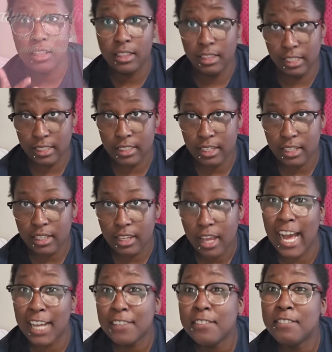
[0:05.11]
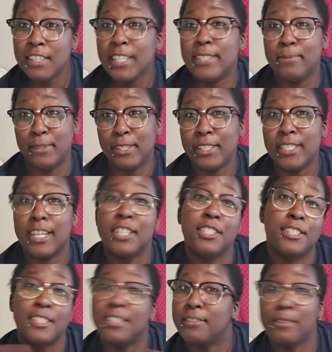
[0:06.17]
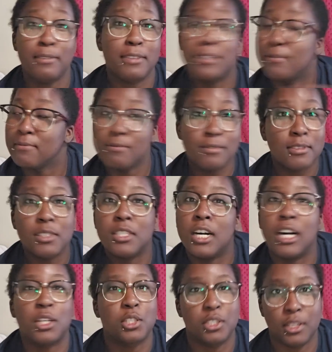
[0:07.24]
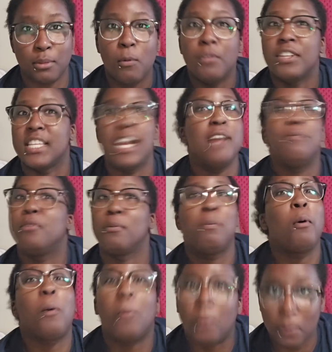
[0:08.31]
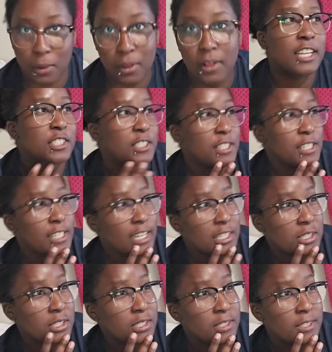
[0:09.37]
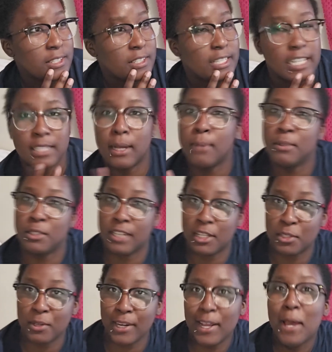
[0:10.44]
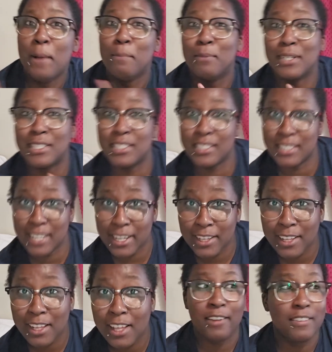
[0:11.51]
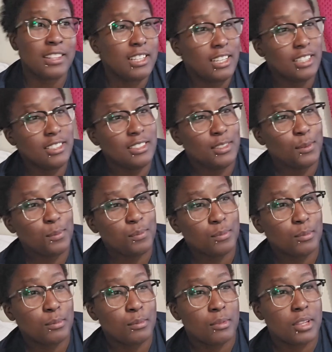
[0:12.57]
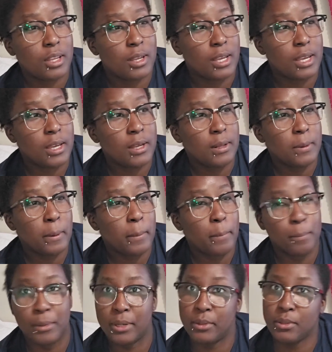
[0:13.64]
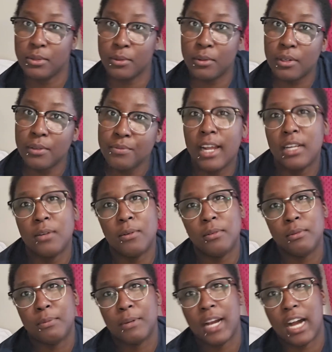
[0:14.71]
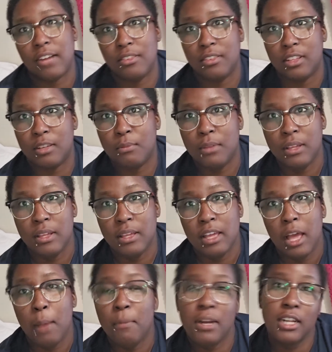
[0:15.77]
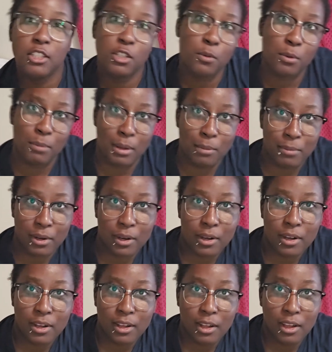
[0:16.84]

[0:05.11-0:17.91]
Listen, half of these books I shouldn't have even touched them with a 10-foot pole. Actually, that's I'm exaggerating, but still. I read these in middle school and I don't remember half of them, but I do remember